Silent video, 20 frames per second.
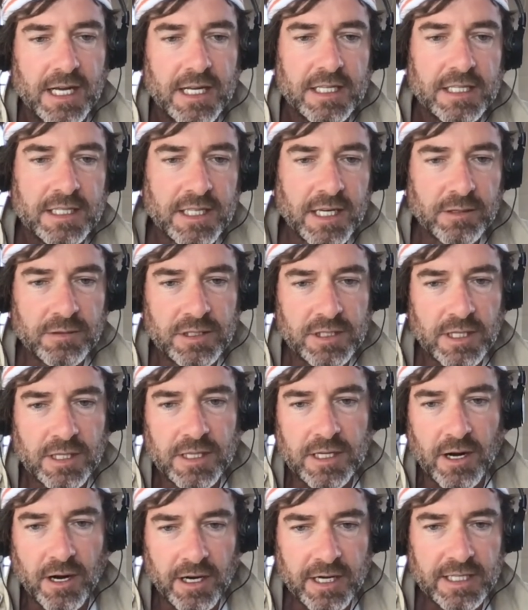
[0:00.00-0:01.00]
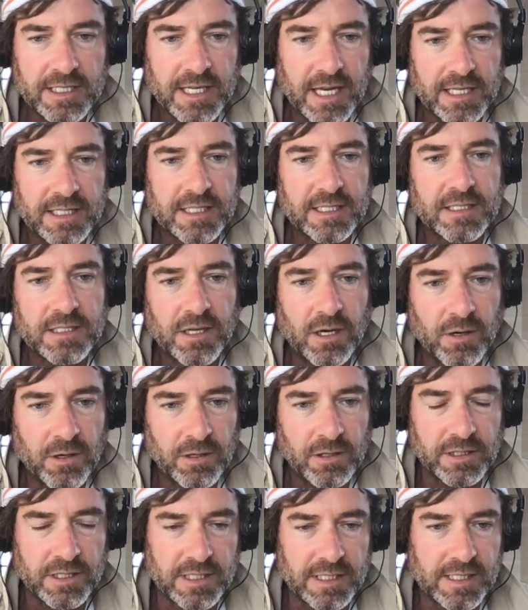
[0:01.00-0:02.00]
So, to the architect's
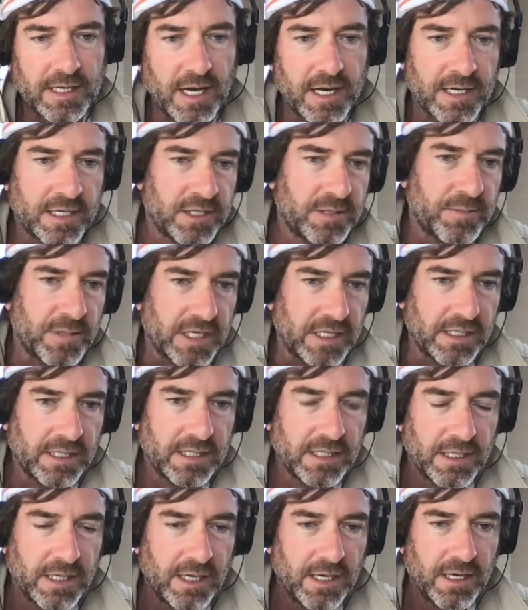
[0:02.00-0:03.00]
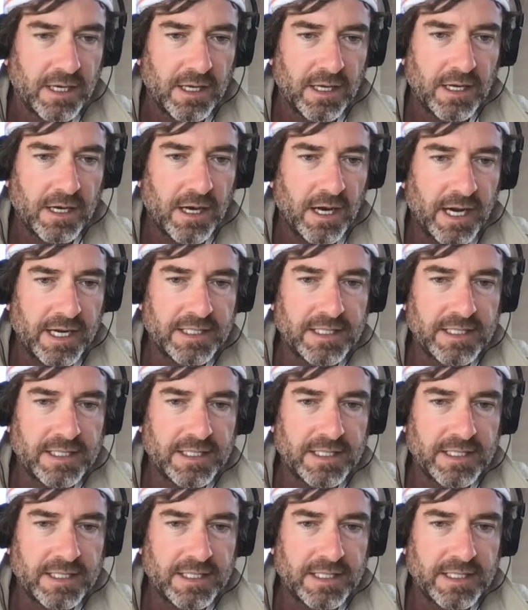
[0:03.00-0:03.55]
total astonishment, I